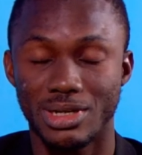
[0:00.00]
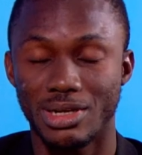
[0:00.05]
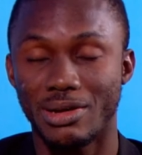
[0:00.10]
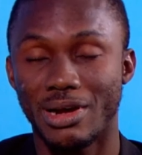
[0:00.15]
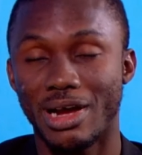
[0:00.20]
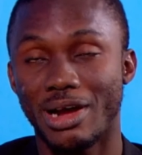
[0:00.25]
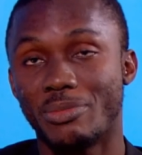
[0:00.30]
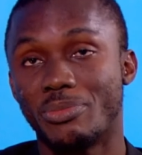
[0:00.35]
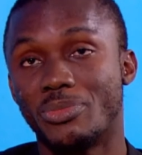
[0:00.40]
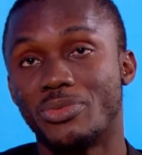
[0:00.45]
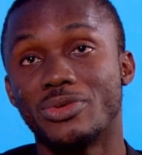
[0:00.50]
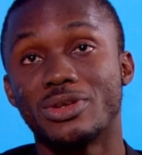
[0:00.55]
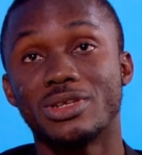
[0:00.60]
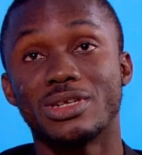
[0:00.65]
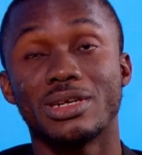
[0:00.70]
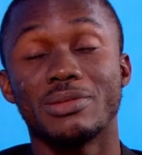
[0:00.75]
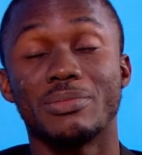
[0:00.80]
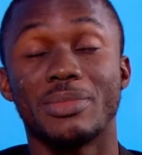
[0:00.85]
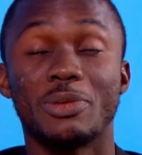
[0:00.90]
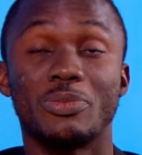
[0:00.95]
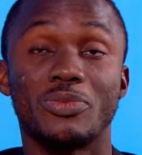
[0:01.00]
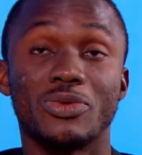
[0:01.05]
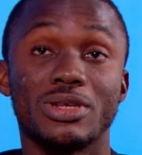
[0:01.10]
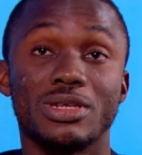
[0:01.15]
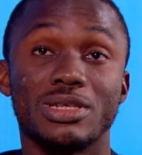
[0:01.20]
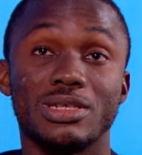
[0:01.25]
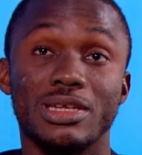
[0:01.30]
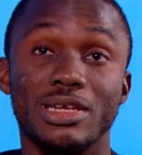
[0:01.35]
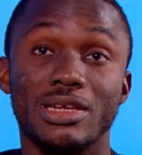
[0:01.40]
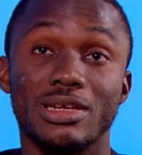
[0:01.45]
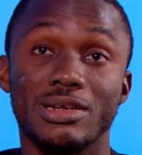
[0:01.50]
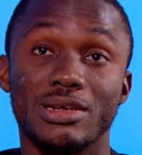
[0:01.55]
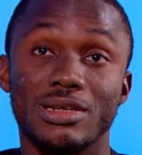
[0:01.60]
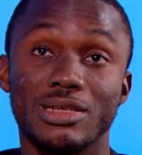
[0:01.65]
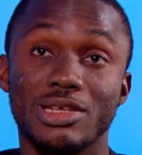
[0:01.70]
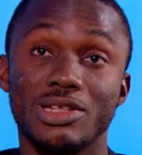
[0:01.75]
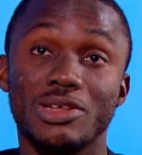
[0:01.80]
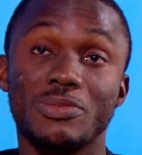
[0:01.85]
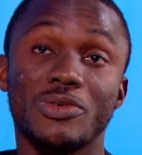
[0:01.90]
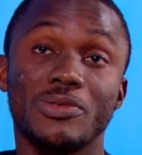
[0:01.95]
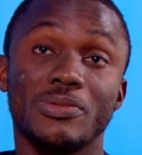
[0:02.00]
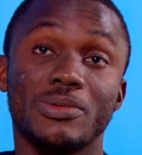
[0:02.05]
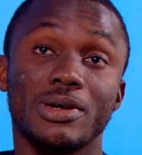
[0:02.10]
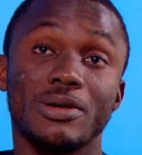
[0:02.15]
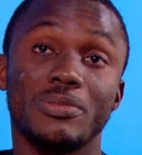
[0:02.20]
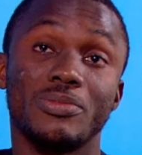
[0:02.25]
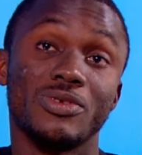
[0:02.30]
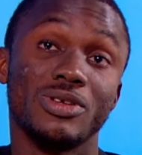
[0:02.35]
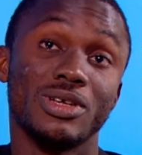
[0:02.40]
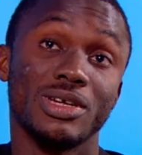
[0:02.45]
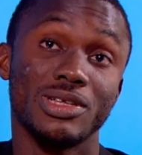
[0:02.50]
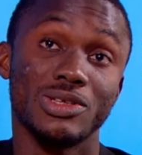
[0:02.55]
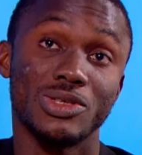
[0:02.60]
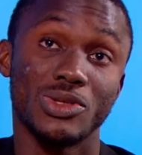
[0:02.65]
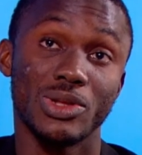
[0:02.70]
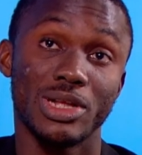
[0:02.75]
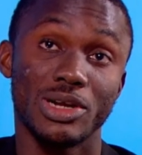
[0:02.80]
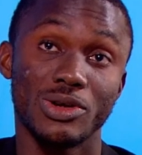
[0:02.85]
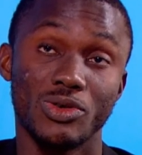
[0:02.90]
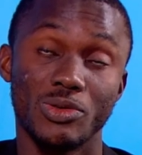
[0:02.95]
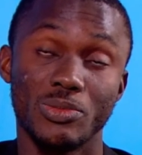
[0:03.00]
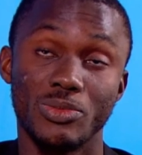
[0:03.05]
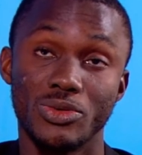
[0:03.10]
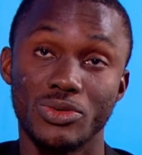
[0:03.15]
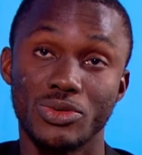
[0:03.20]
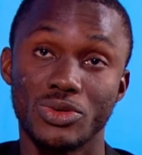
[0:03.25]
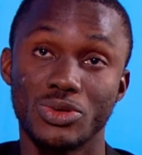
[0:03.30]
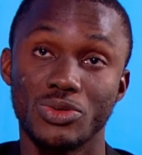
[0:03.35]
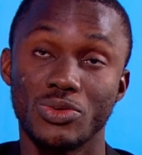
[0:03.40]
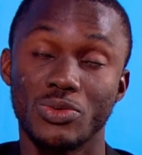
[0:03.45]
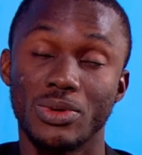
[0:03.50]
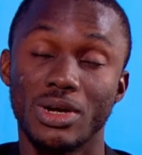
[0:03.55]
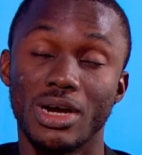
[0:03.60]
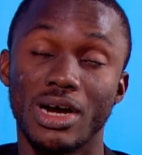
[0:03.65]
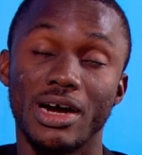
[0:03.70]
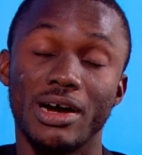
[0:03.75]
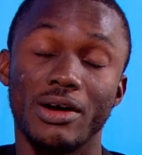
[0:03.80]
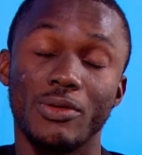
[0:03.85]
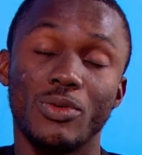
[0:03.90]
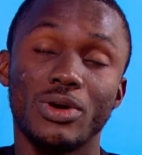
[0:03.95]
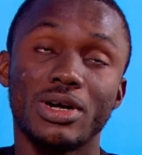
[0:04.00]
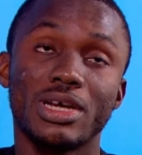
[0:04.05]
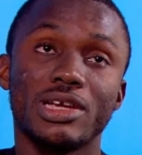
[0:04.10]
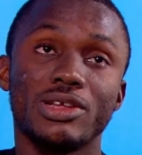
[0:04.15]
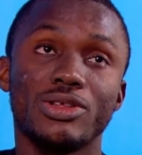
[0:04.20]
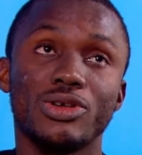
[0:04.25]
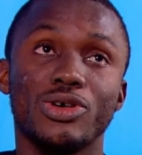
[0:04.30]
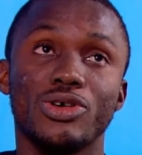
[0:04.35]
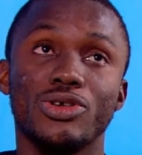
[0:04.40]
uh, project, my pro the, the name of our project is SolarKobo. So we are working